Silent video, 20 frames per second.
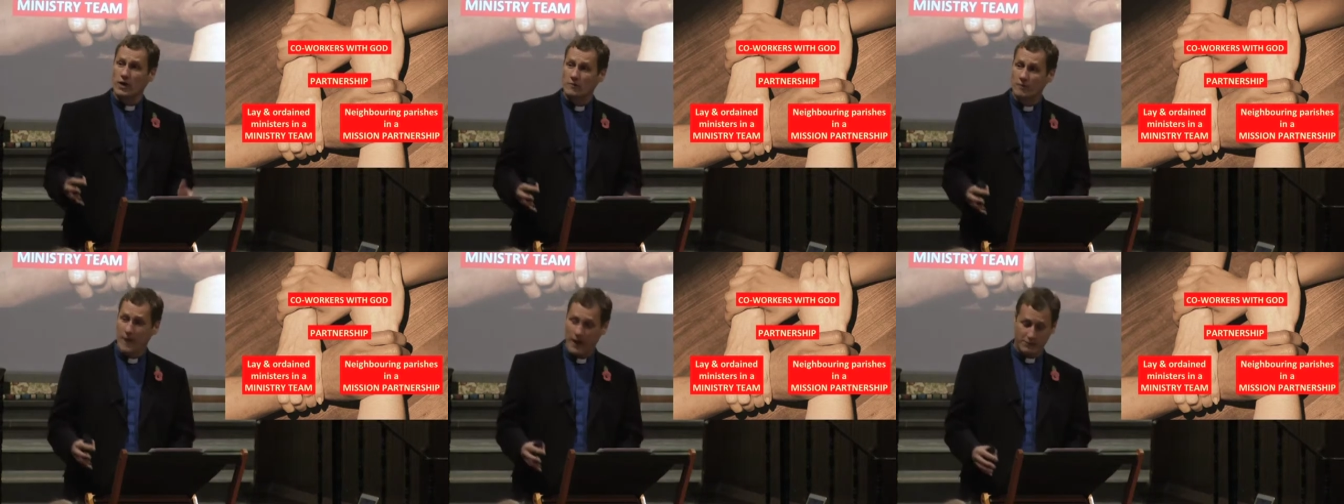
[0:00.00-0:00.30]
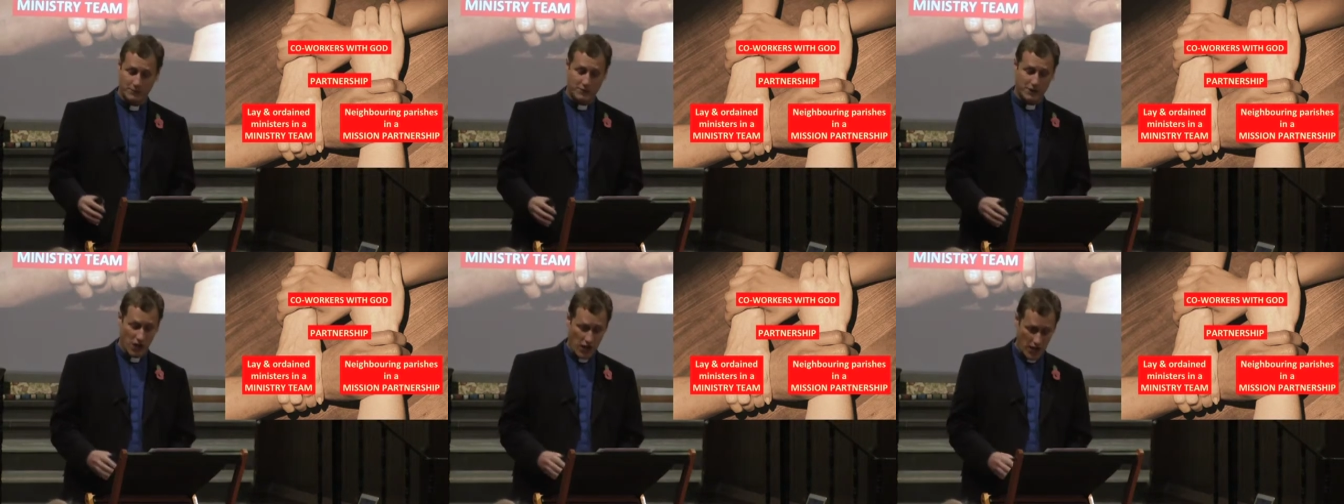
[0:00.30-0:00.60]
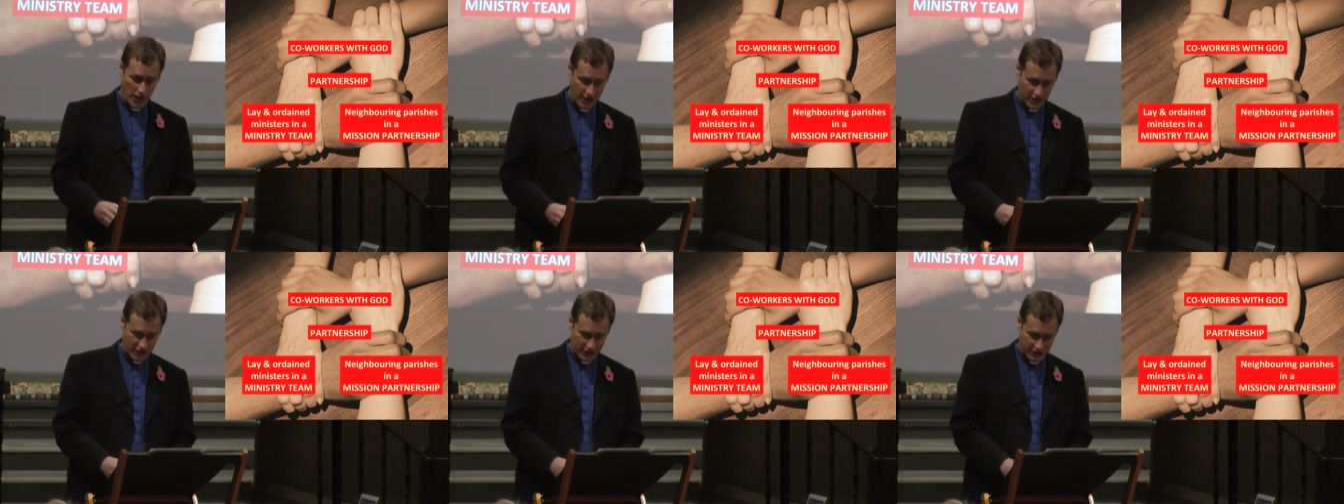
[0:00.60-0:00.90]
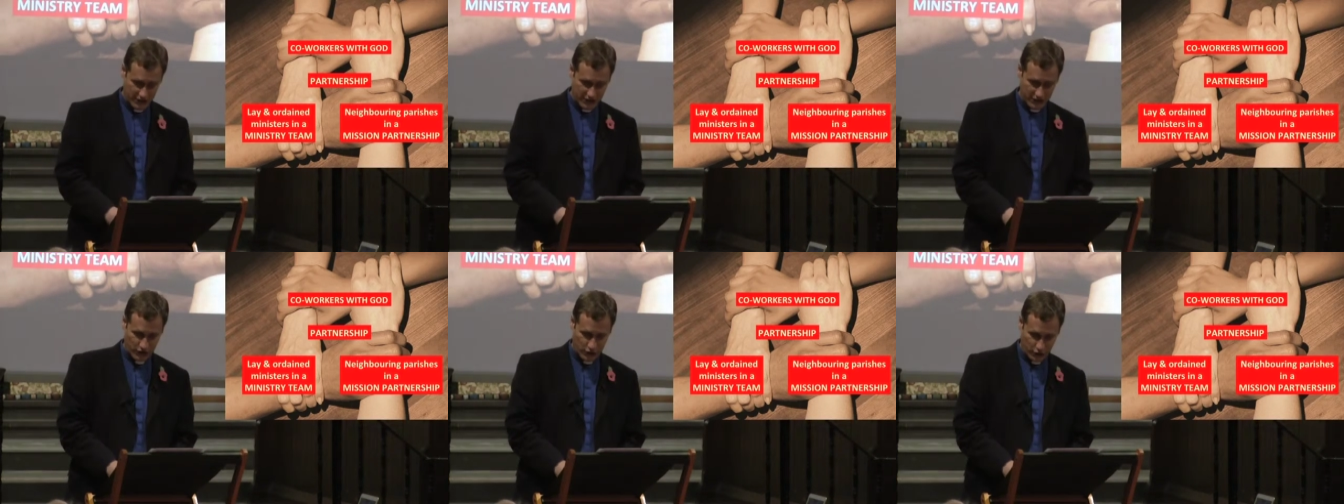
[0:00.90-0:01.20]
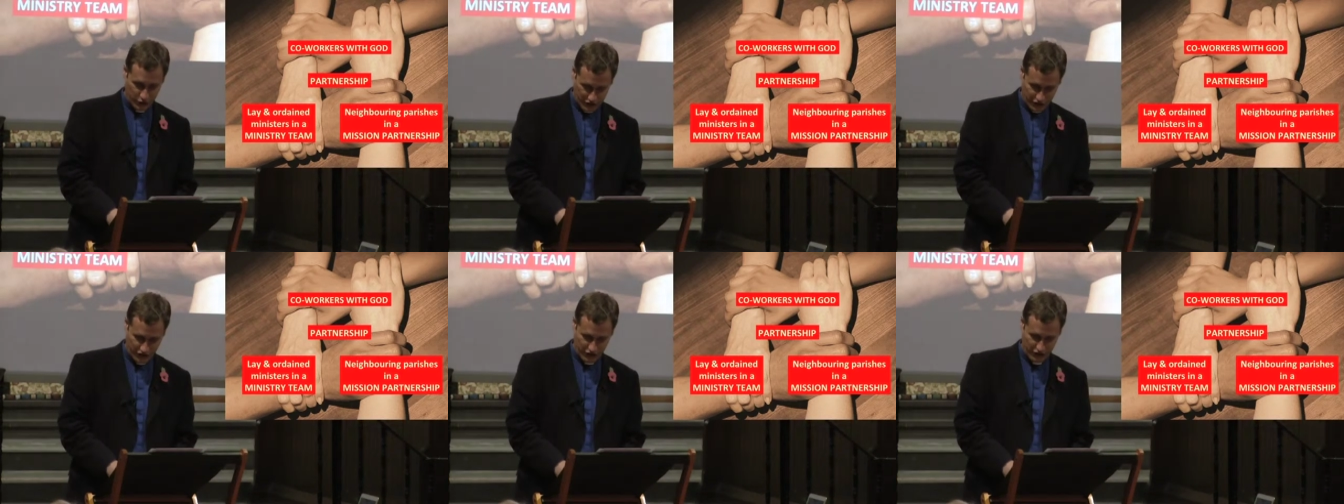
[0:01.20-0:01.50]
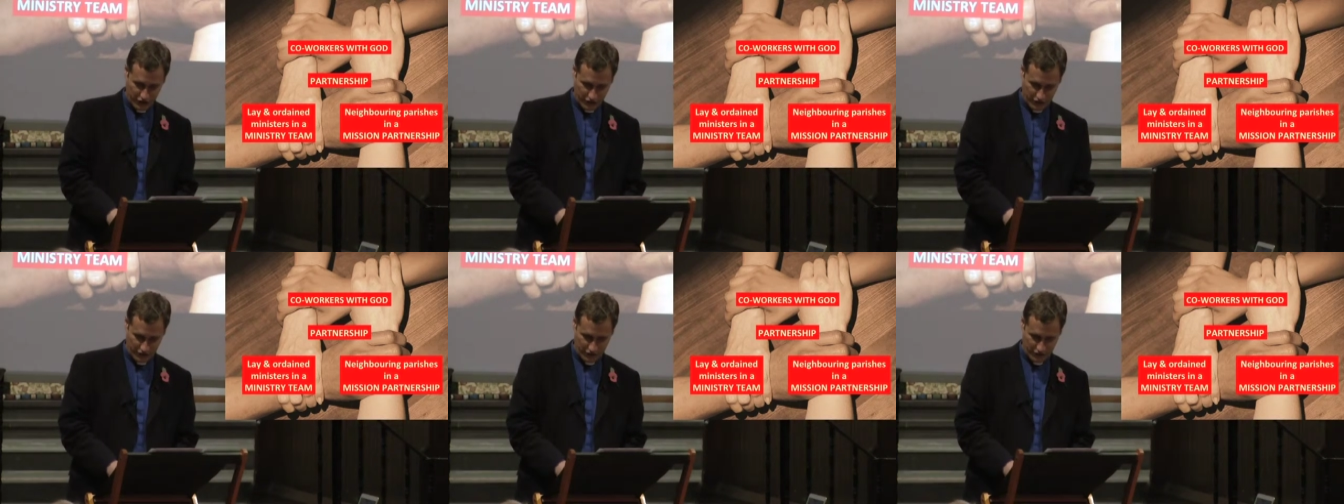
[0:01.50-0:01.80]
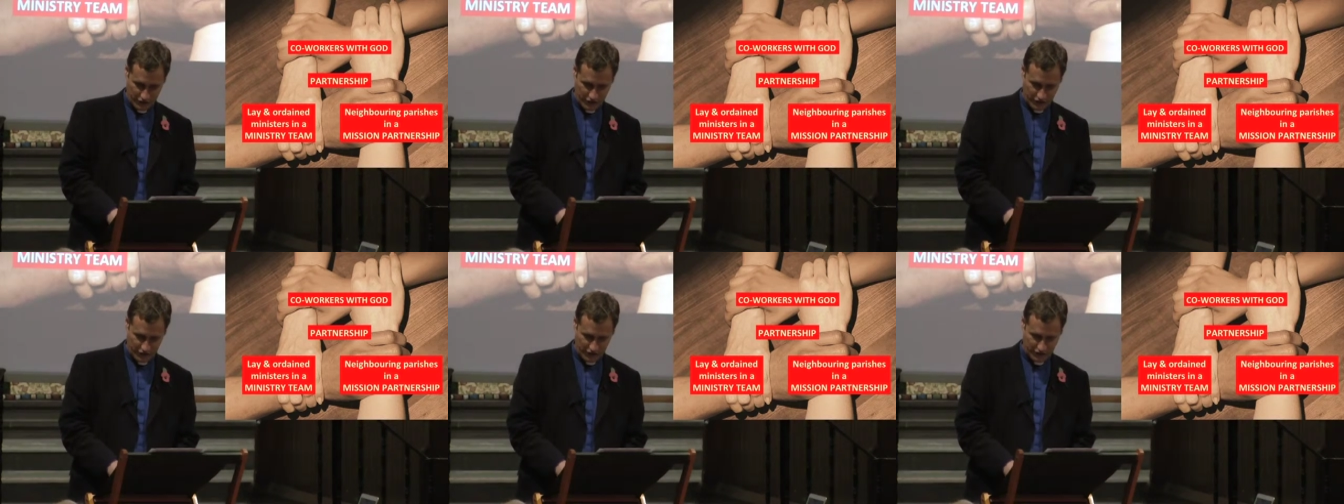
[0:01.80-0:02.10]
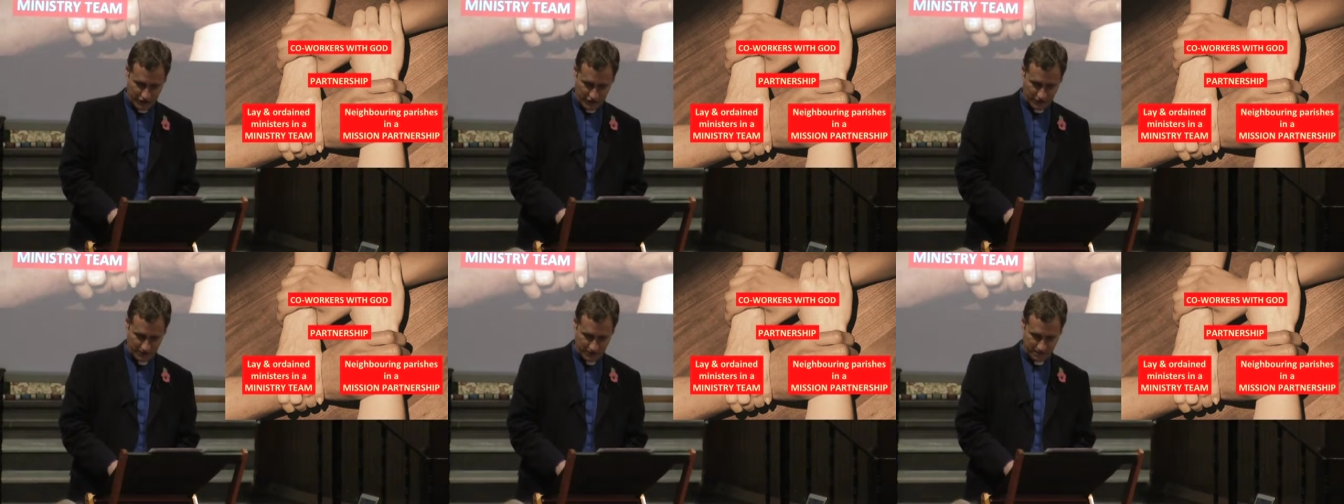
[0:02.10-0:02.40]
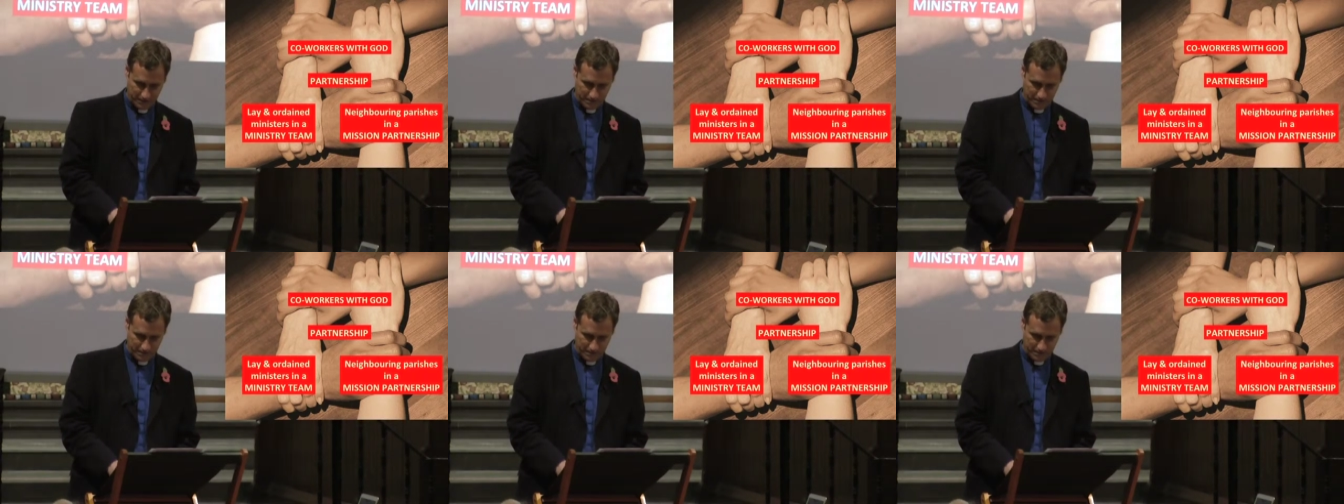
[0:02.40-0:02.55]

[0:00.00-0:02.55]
baptized Christians.